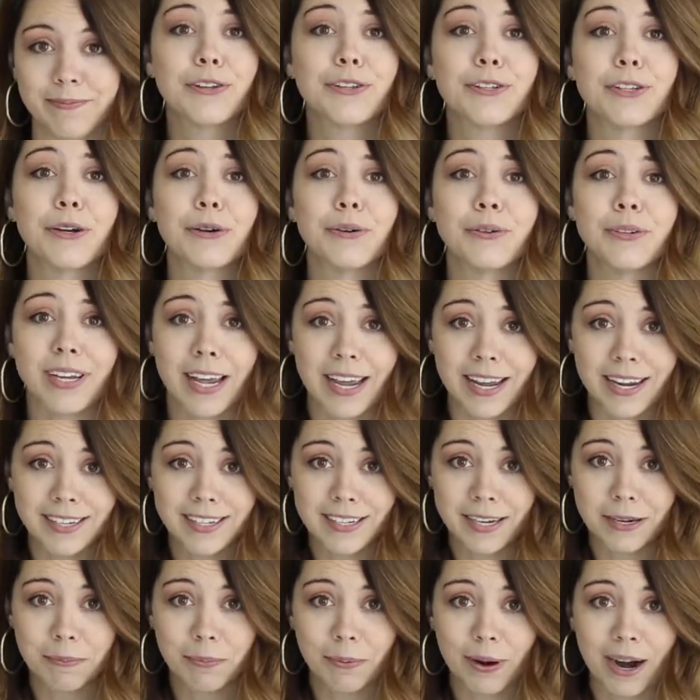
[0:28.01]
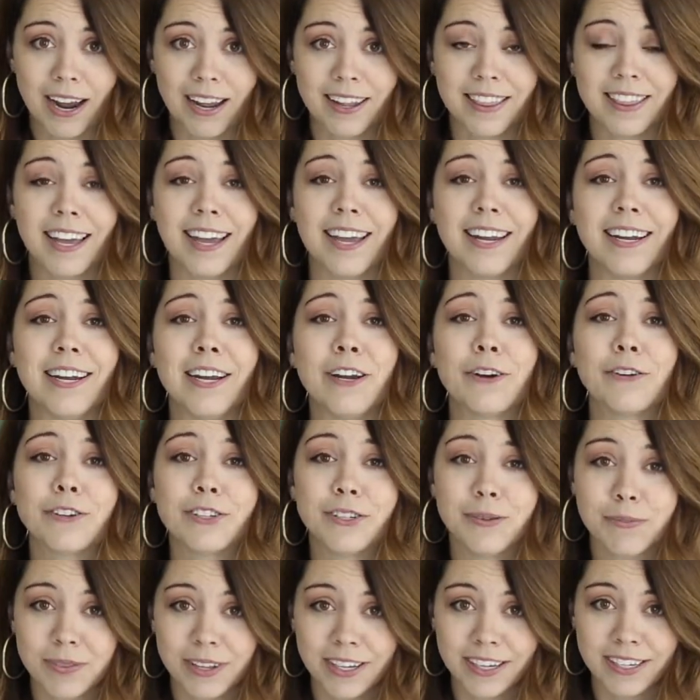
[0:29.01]
So take a deep breath, and here are
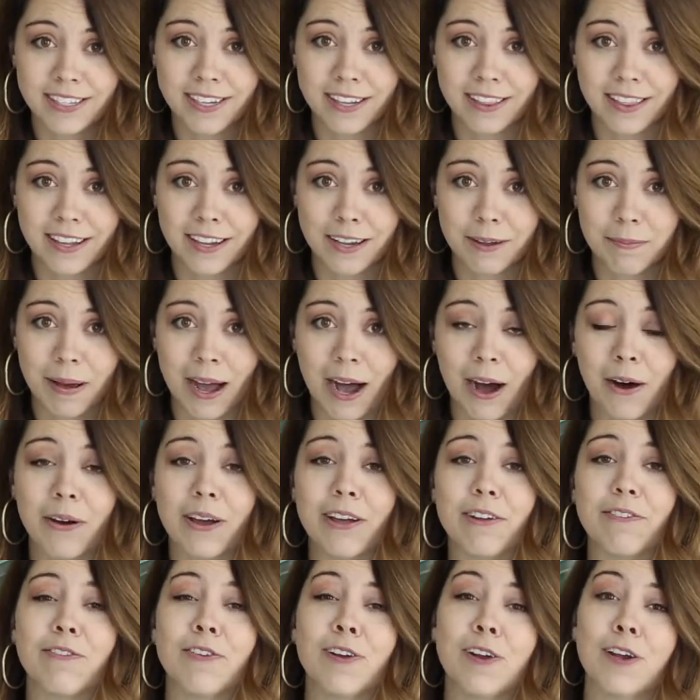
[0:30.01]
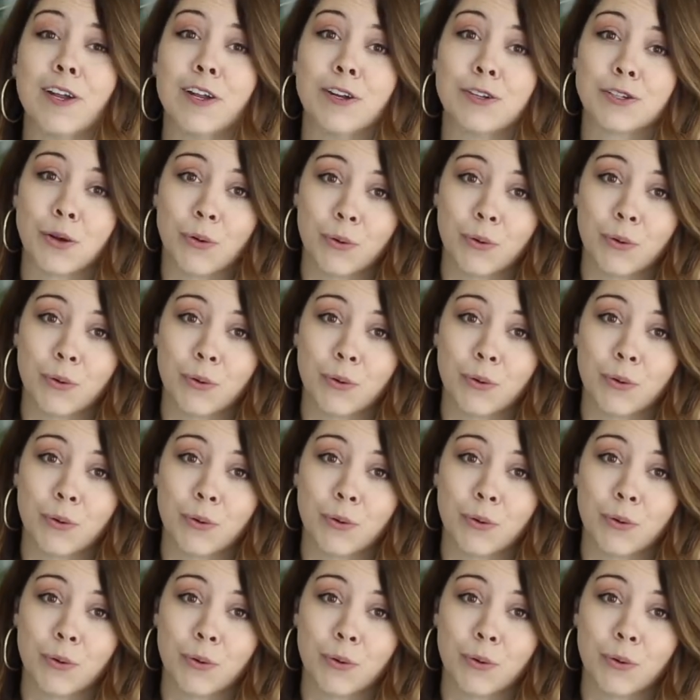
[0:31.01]
some things to think about if it is